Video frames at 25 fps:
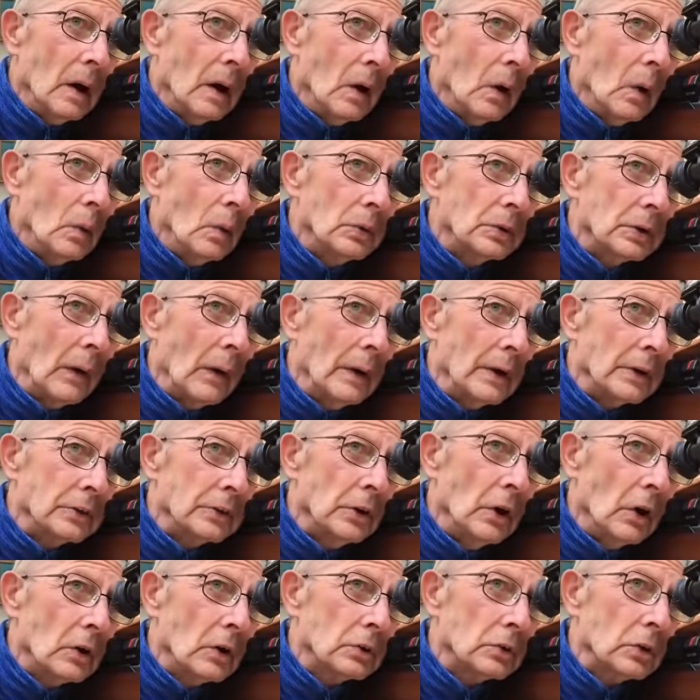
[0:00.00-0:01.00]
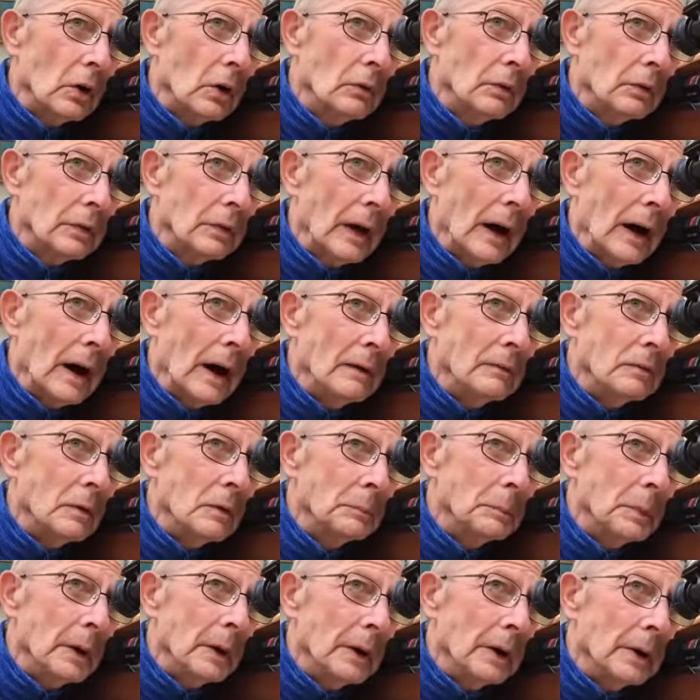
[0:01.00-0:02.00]
Also, it's knocked off that other
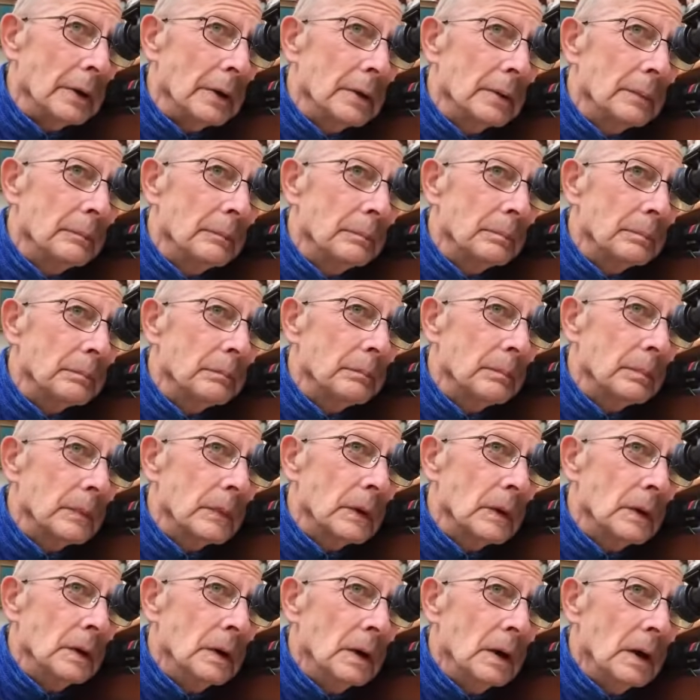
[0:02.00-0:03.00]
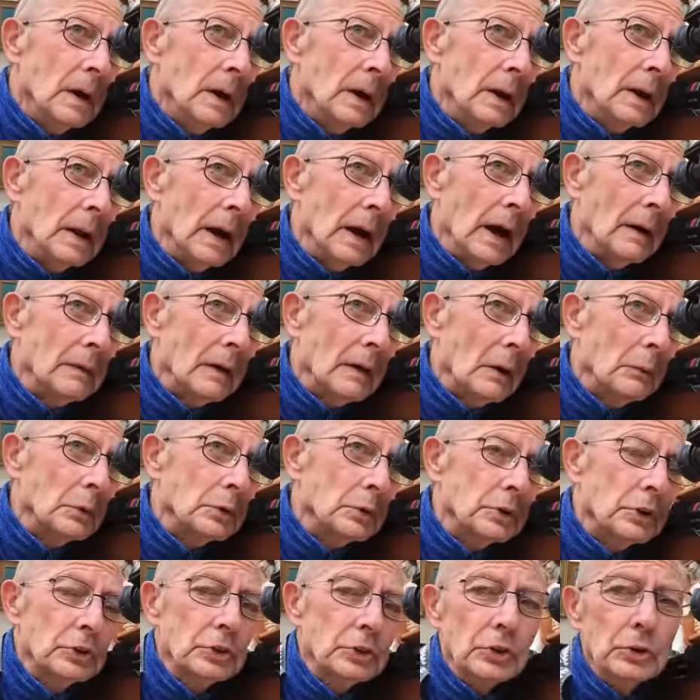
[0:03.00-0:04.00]
bead. Now, that
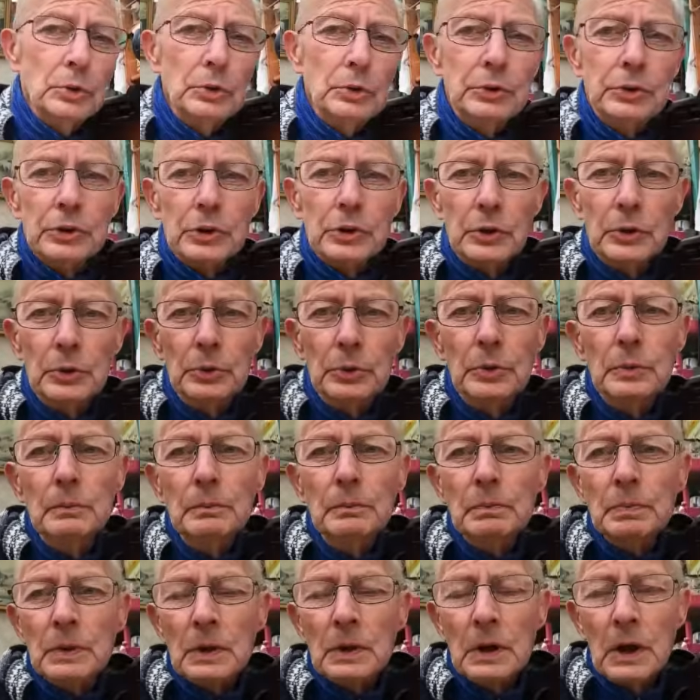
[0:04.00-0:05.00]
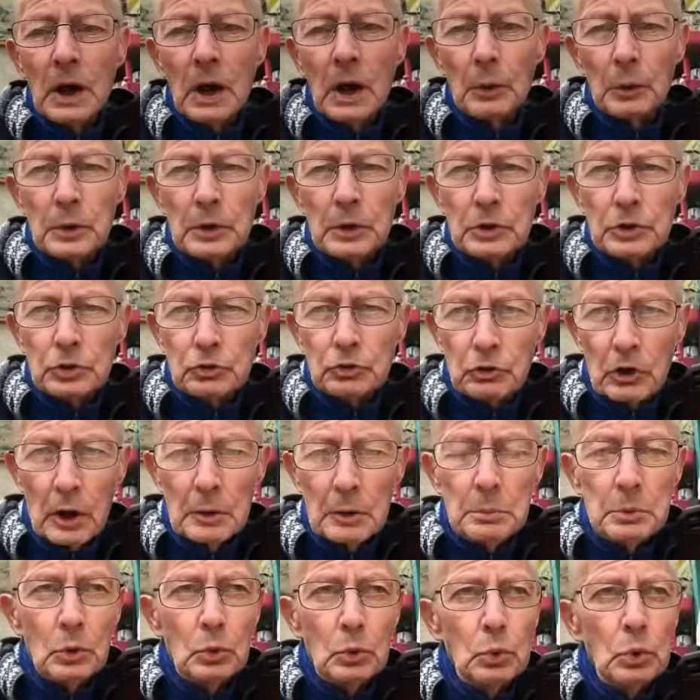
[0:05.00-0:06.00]
was a 2-2, it would have
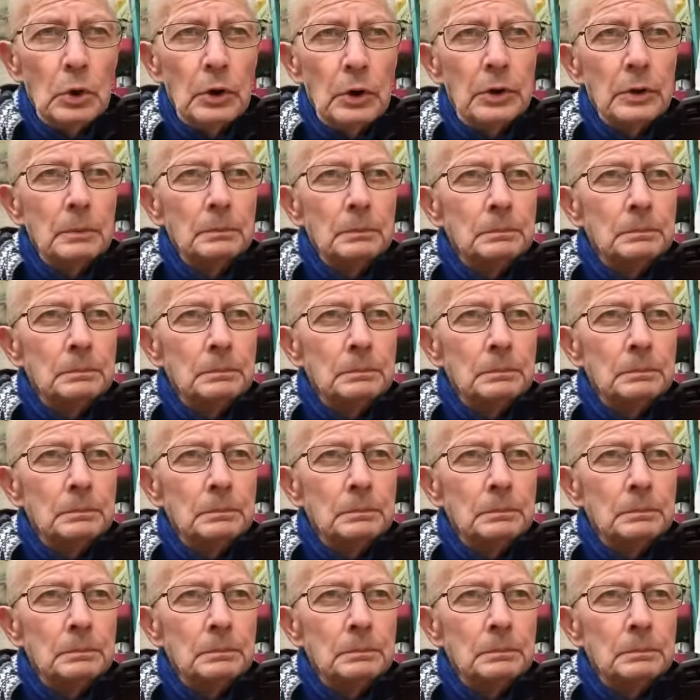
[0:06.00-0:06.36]
scraped the wood.